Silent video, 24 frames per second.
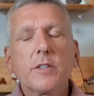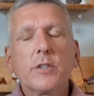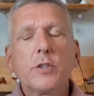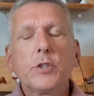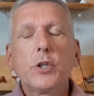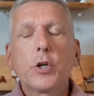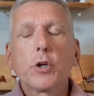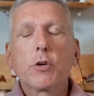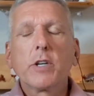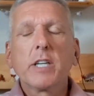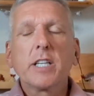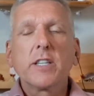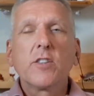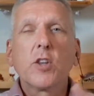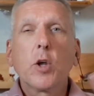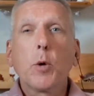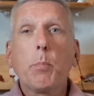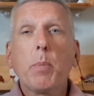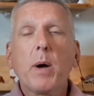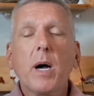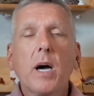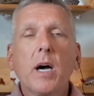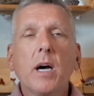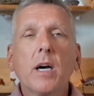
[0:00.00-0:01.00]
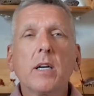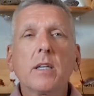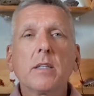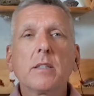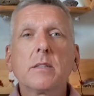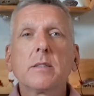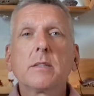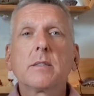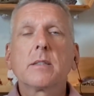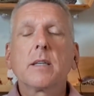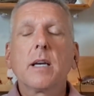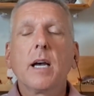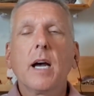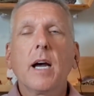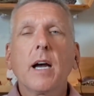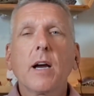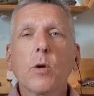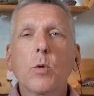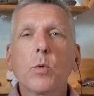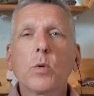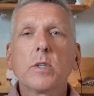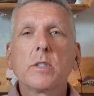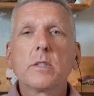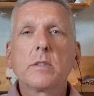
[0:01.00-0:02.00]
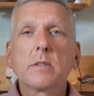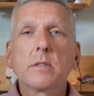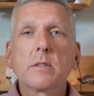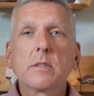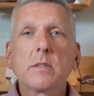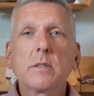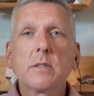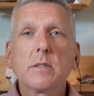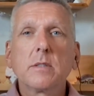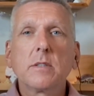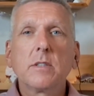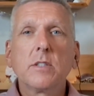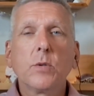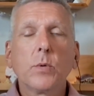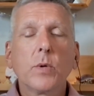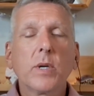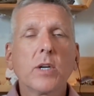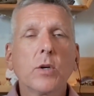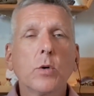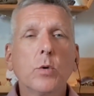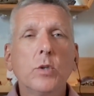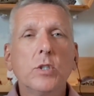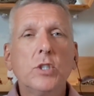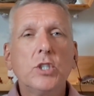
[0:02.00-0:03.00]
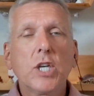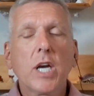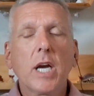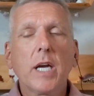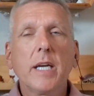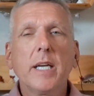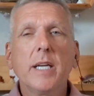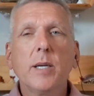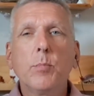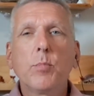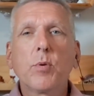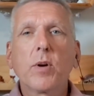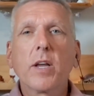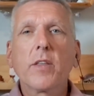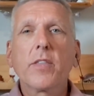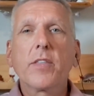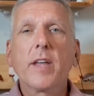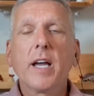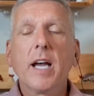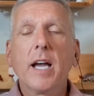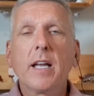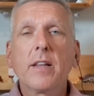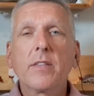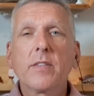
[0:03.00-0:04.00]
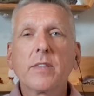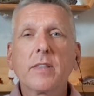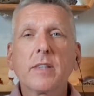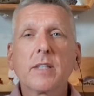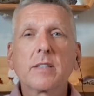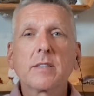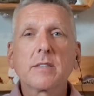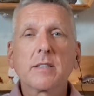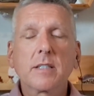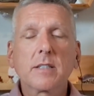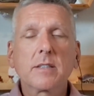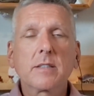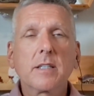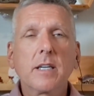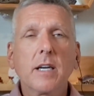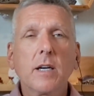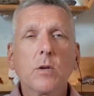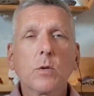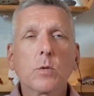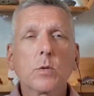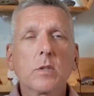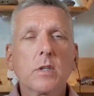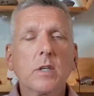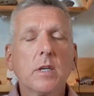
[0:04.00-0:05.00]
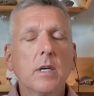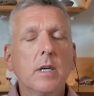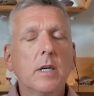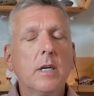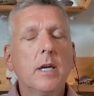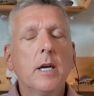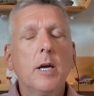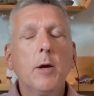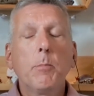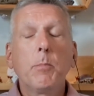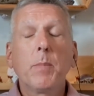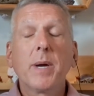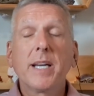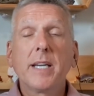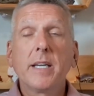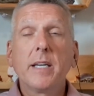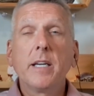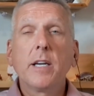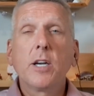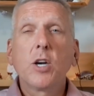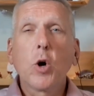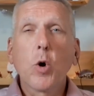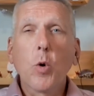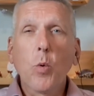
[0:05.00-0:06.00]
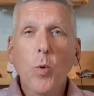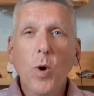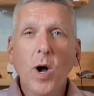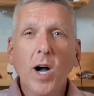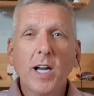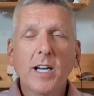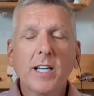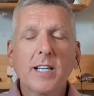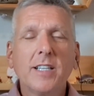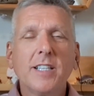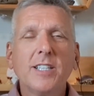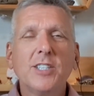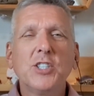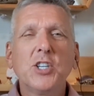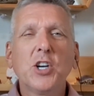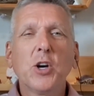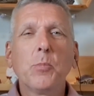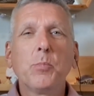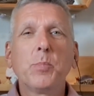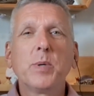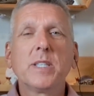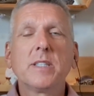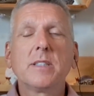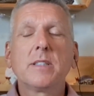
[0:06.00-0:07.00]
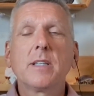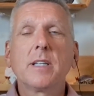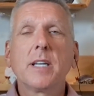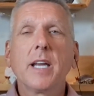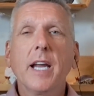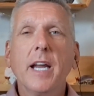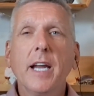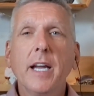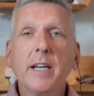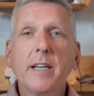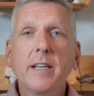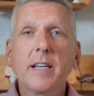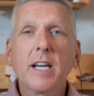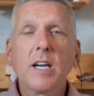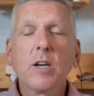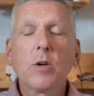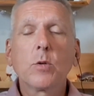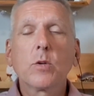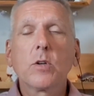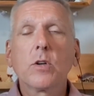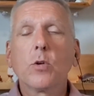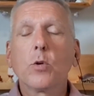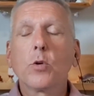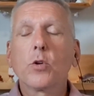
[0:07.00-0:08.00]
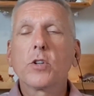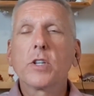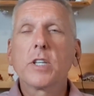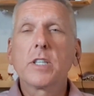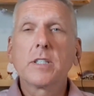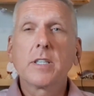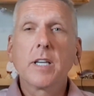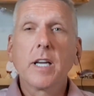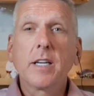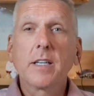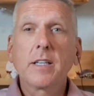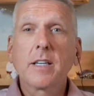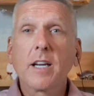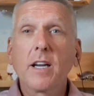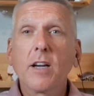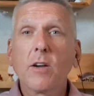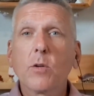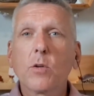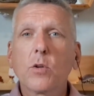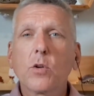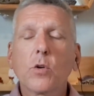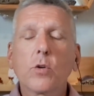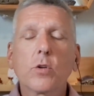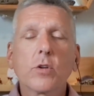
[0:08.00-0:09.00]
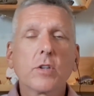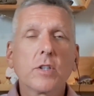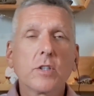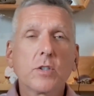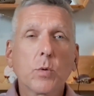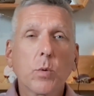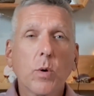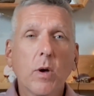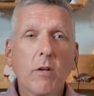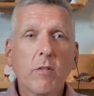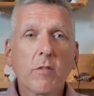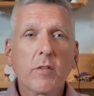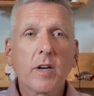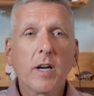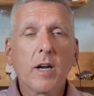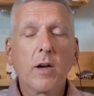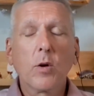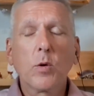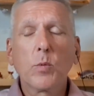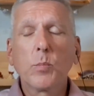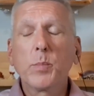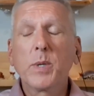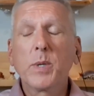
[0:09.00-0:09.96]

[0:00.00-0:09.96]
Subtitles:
During the pause, I was doing Ujjayi breath on the 6 count. My ego wanted to jump into the 8 count, or the 10 count, or the 12 count,